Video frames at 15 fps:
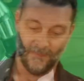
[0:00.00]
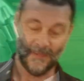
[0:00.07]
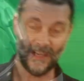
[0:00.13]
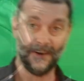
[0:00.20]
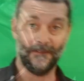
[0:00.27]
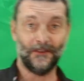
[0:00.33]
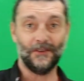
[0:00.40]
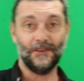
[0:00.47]

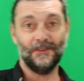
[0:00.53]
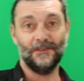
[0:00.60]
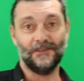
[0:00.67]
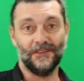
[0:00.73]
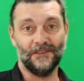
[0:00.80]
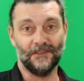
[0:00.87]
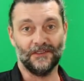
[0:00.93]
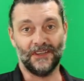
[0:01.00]
Now, if you're
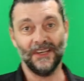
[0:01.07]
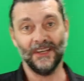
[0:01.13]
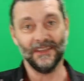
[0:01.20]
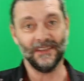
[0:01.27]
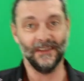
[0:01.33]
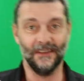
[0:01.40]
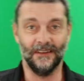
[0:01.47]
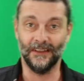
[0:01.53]
using your
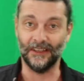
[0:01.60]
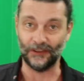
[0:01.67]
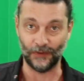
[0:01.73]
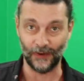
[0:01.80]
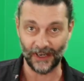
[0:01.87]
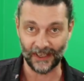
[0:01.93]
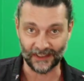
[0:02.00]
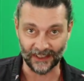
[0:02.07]
kit like
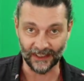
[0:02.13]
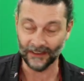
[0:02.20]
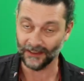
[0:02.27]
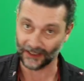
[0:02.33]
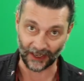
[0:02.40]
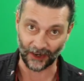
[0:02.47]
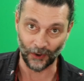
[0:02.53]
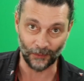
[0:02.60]
crazy,
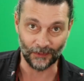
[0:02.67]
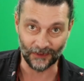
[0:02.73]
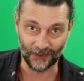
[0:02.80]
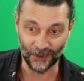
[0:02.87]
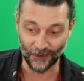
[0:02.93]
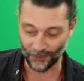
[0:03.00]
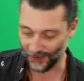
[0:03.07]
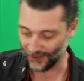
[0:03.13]
like I hope you
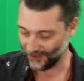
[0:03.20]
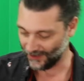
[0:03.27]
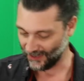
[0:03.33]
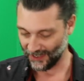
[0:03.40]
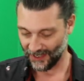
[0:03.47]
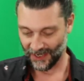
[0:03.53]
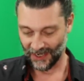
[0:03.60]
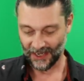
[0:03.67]
do,
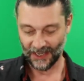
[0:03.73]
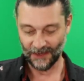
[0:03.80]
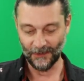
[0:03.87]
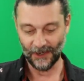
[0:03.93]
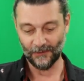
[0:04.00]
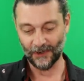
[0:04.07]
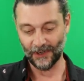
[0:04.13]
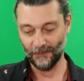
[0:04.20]
you
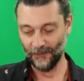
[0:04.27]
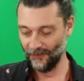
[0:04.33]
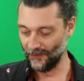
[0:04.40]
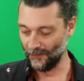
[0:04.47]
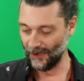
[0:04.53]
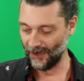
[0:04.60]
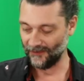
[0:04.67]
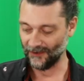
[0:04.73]
might want to move
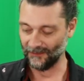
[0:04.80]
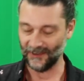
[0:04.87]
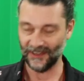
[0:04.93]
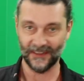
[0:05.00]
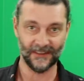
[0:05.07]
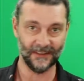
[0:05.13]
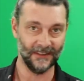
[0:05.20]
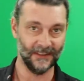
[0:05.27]
away from
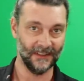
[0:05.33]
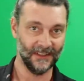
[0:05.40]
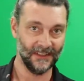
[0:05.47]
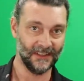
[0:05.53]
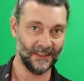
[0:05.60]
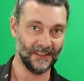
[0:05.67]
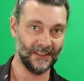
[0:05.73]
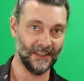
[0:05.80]
these
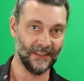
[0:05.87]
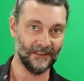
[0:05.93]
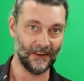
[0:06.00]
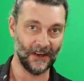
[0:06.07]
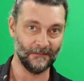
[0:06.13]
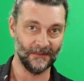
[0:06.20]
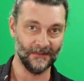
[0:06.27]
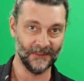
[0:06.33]

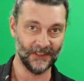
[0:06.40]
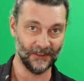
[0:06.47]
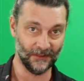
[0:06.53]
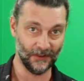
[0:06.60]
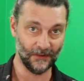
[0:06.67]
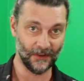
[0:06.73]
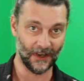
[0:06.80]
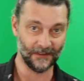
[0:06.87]
16-gram
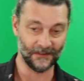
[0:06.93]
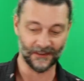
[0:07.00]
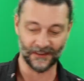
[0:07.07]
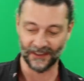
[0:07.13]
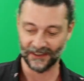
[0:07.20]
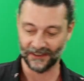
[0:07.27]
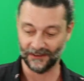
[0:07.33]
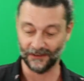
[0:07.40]
CO2
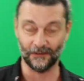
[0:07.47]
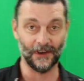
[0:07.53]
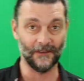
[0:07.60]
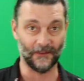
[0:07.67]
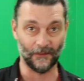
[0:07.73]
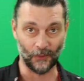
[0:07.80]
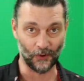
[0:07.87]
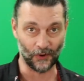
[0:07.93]
cartridges. They're
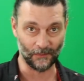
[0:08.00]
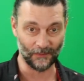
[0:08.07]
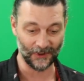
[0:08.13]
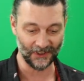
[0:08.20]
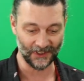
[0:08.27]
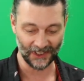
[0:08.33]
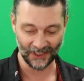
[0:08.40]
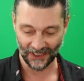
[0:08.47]
great for
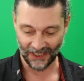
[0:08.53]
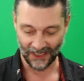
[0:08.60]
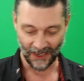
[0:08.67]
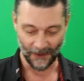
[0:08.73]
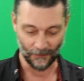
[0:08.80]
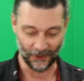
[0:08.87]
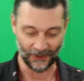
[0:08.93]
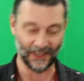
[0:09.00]
portability,
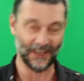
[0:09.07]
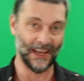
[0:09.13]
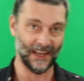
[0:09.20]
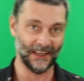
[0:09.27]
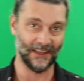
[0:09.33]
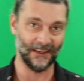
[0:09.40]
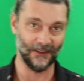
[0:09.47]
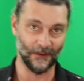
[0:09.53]
but they
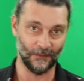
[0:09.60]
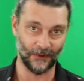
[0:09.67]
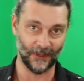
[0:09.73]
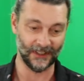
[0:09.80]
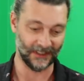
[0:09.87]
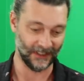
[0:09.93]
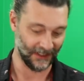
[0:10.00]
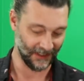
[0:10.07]
can get a little
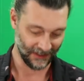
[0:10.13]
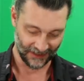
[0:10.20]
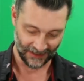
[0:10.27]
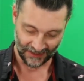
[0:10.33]
pricey.